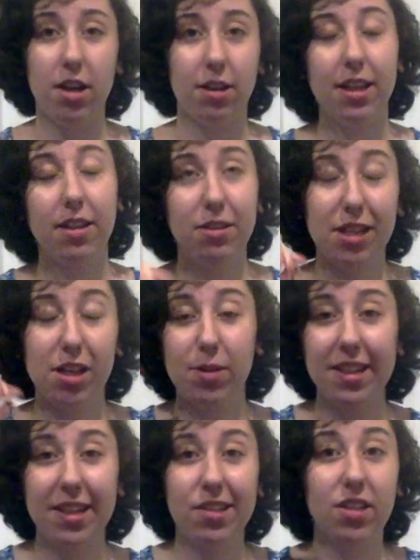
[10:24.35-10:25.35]
Can't tell
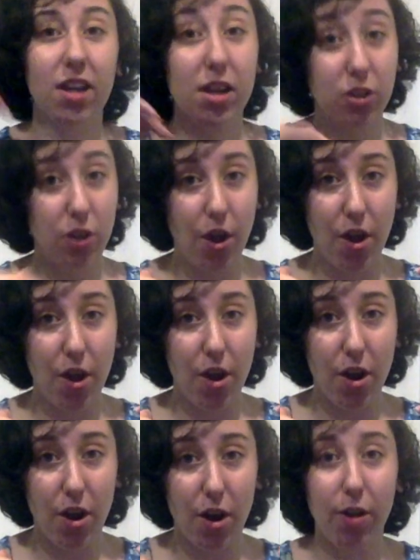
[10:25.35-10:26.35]
me kissed a
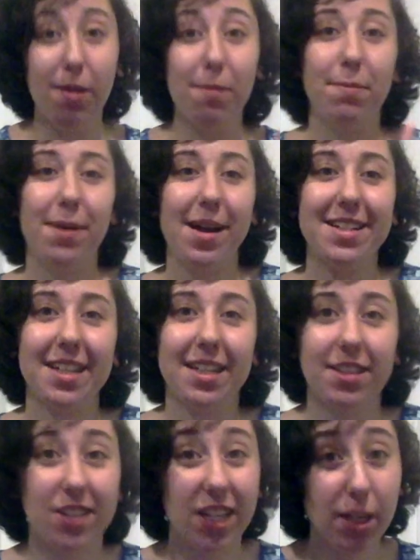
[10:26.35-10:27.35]
girl. But in
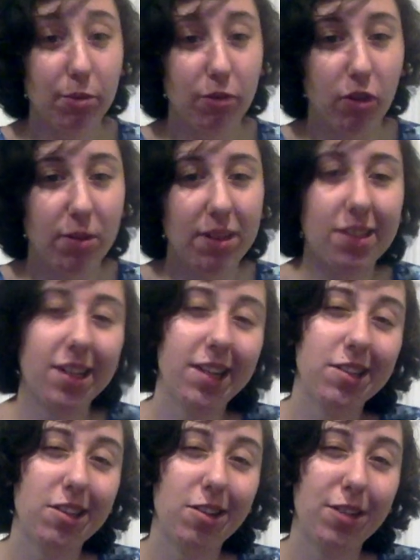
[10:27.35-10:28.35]
the second performance, it's
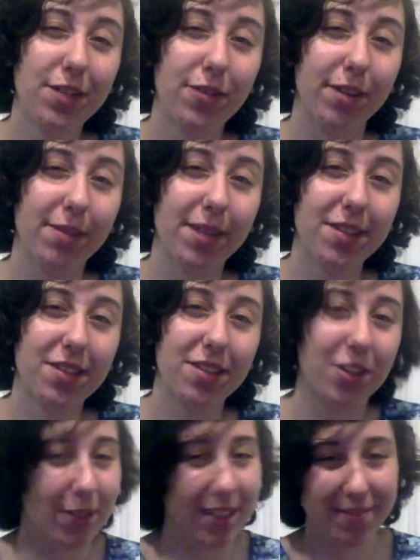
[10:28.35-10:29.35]
a little different. Let's listen
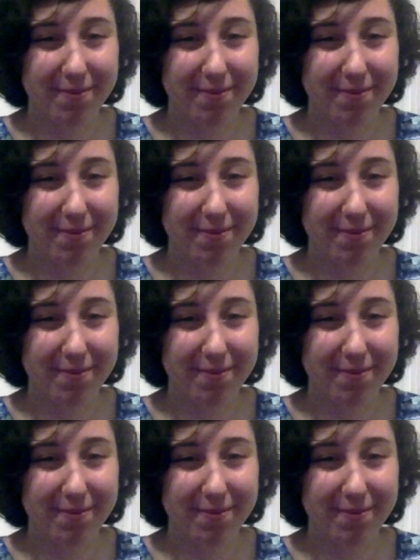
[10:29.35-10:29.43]
to it.